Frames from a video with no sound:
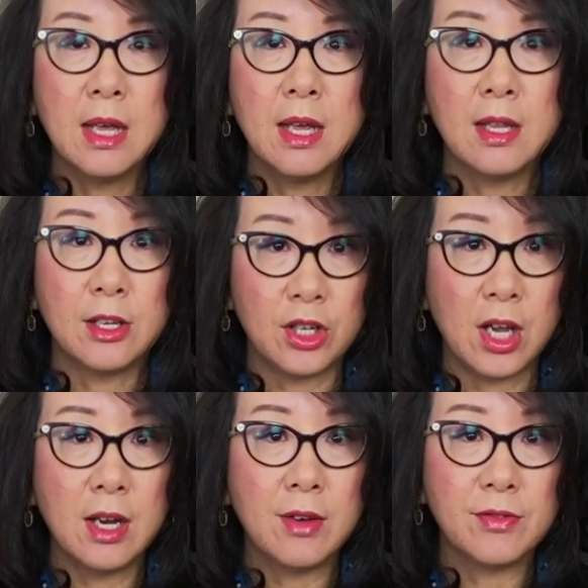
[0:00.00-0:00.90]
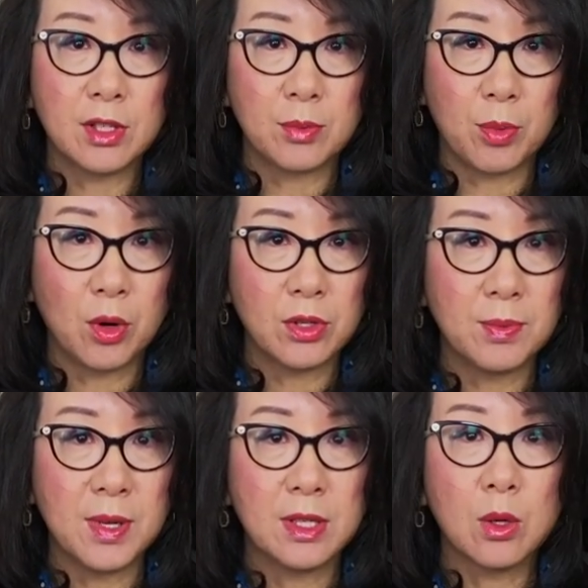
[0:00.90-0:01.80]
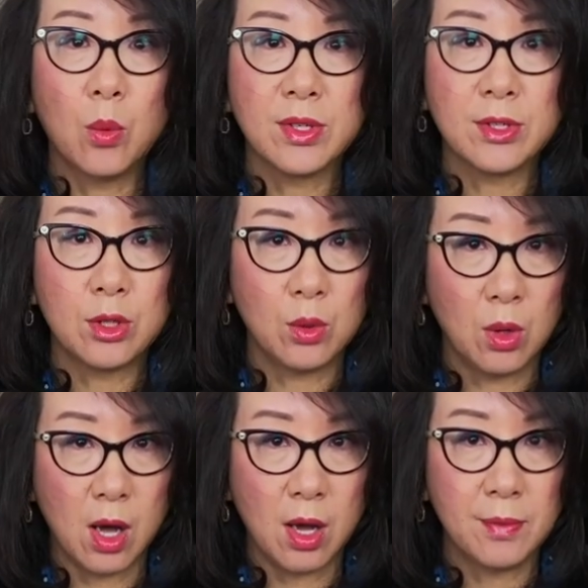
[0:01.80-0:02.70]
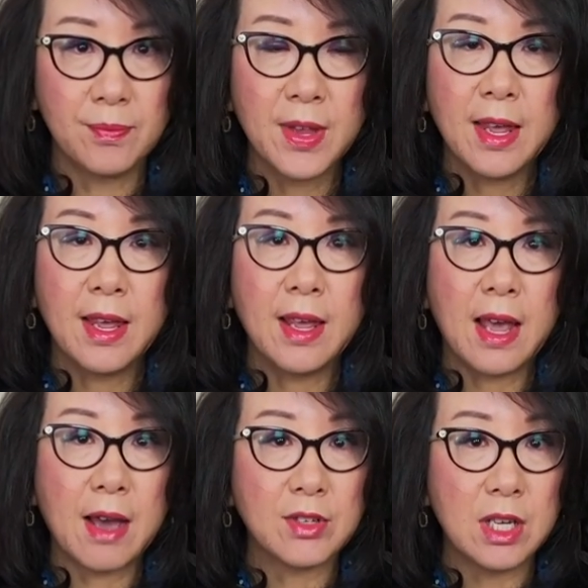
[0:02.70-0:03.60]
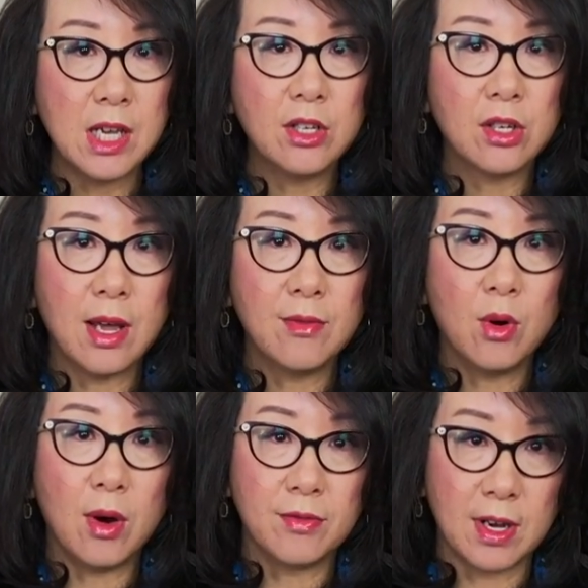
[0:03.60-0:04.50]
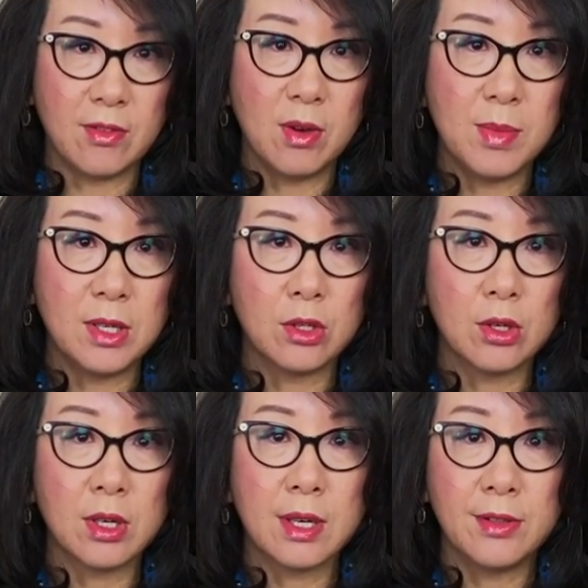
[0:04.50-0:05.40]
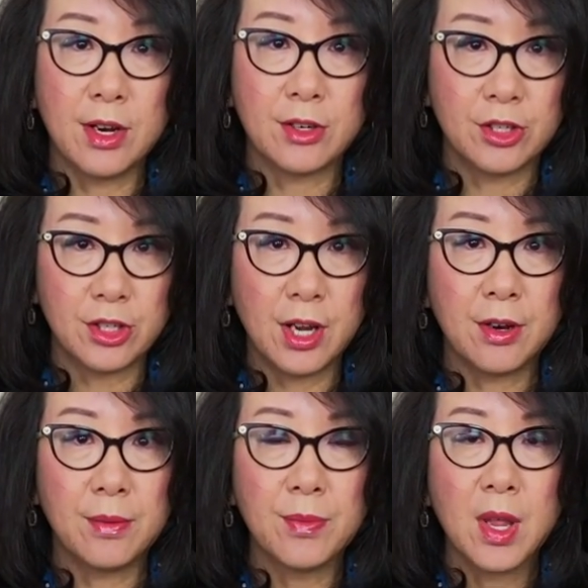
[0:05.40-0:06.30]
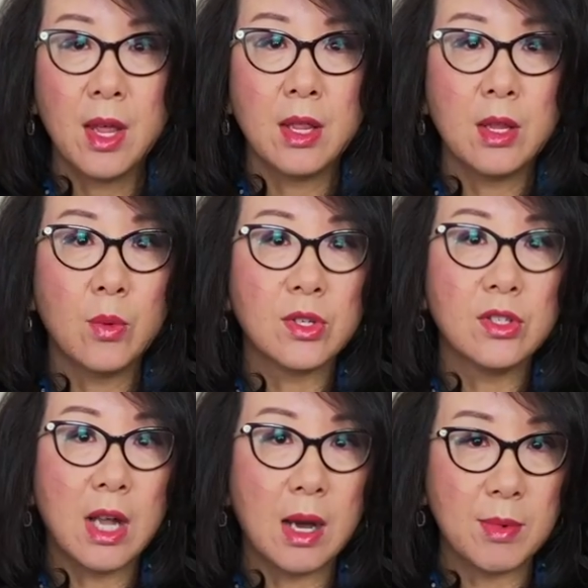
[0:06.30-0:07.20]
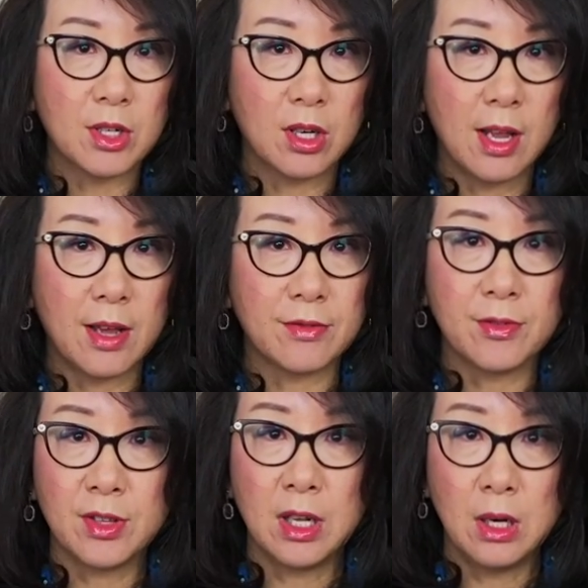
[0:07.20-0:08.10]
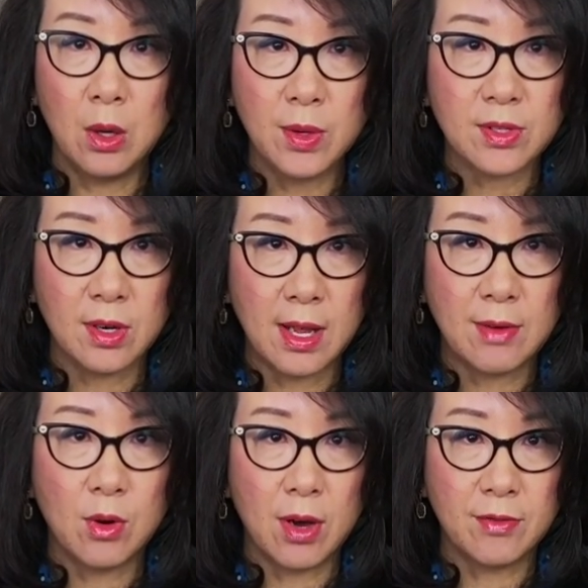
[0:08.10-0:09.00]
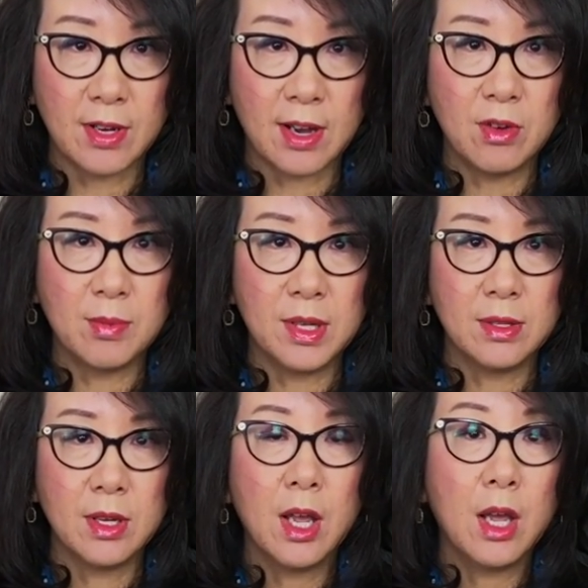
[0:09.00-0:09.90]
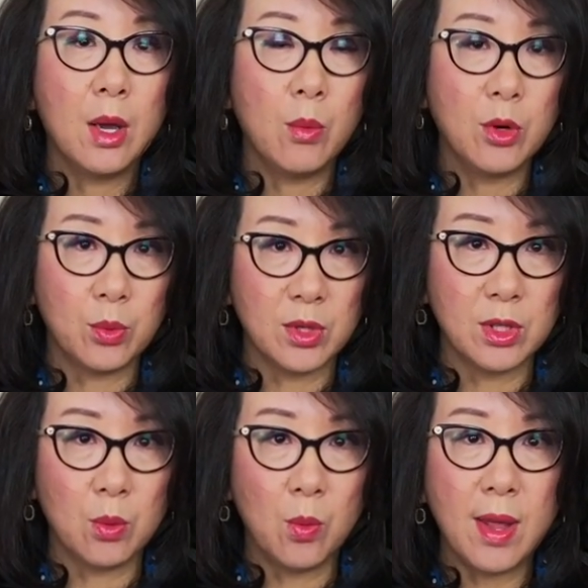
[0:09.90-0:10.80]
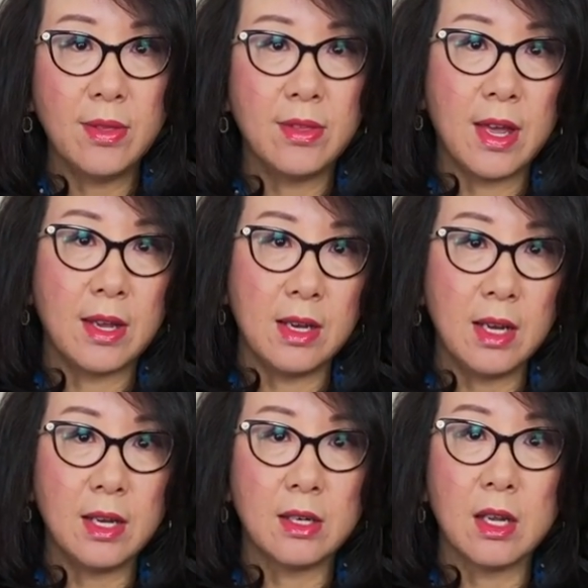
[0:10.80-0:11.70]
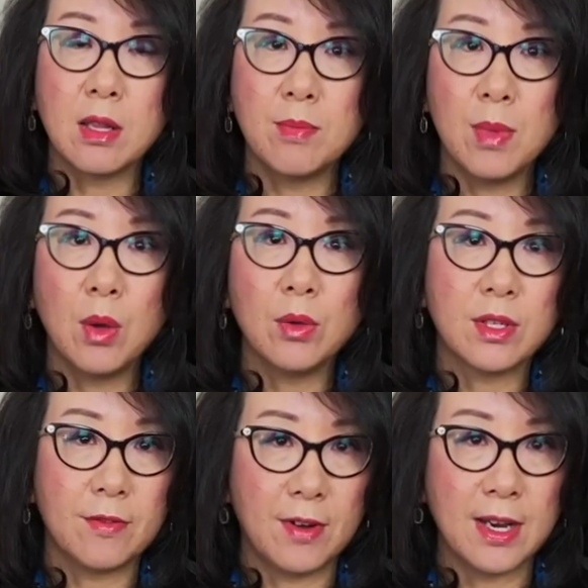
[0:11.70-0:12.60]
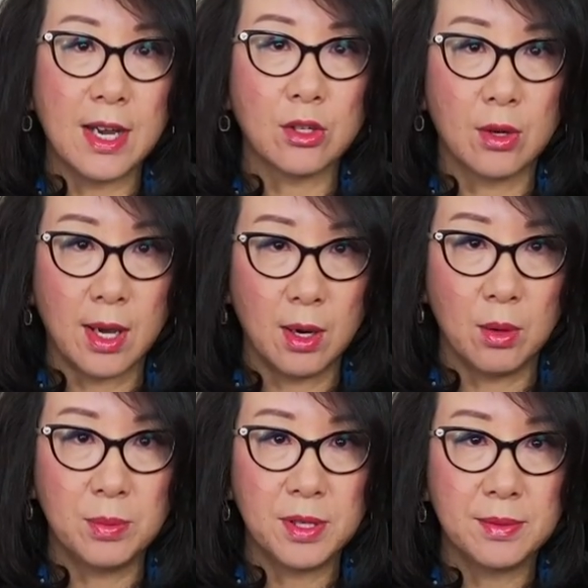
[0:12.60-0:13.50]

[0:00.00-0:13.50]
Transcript: the chain of disbursement was too long. After each level of government took their share, there was not much left for the lowest level of government, which was the one that needed the most financial help.